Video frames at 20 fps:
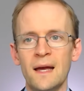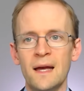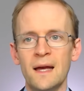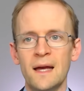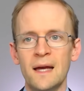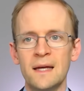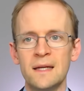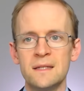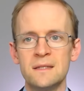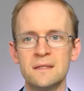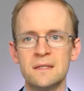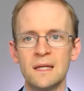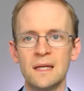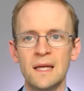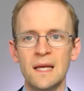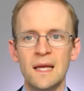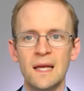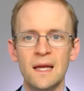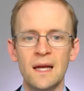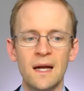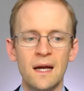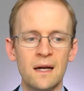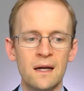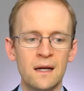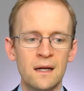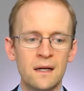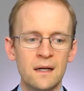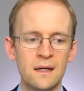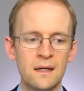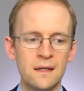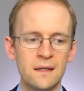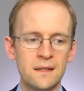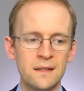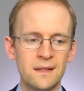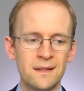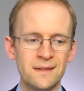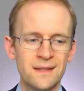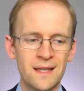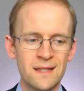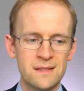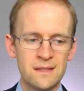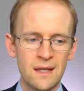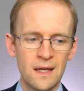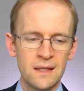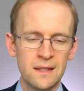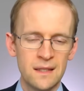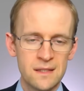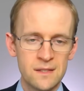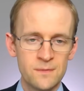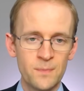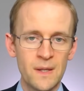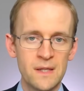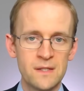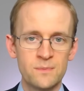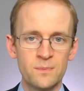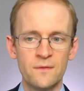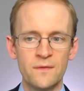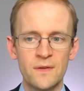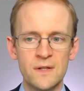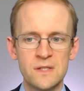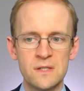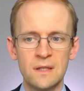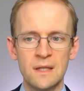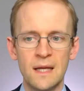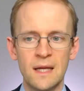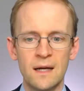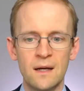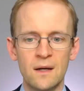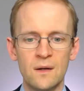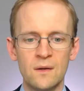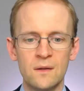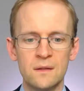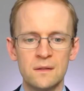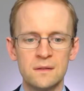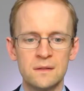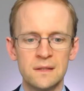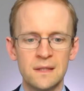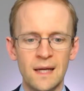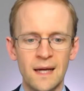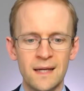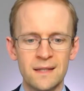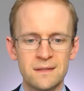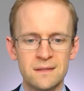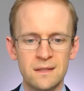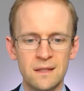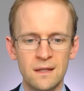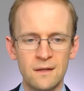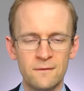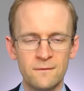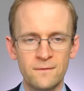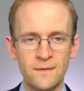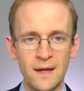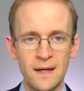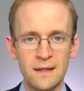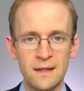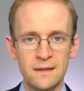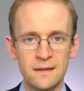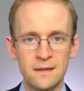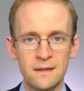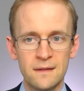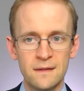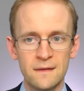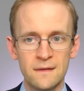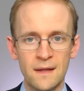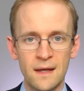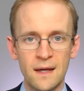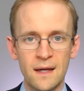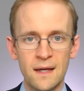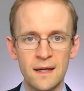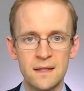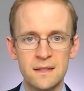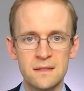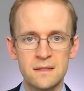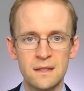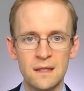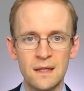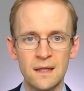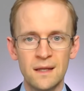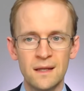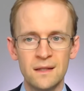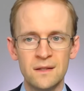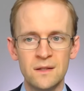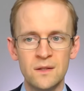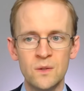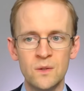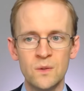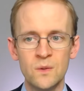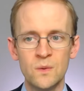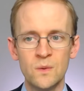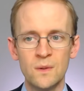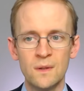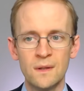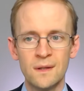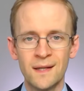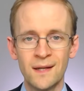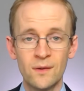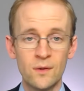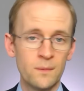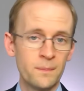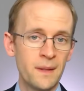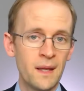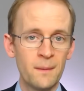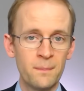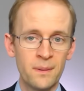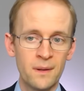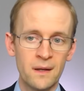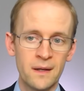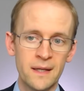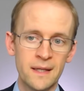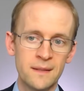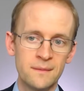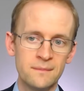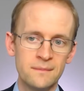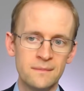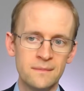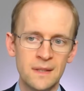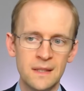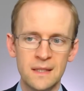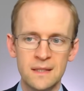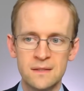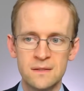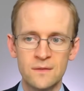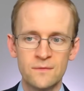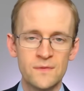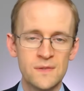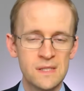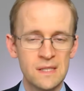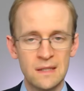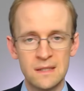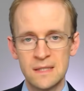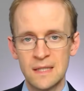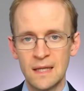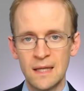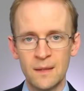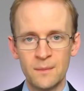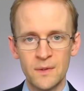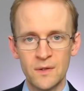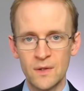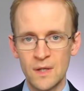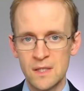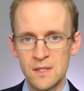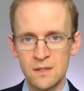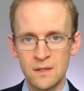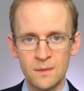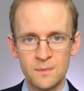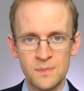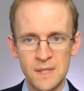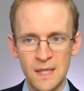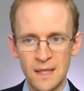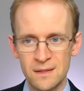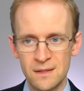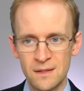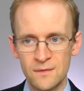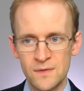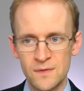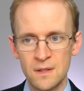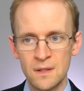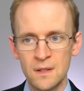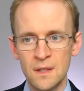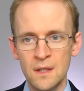And there's an express provision now that has the effect that you cannot be applying merely to facilitate immigration objectives,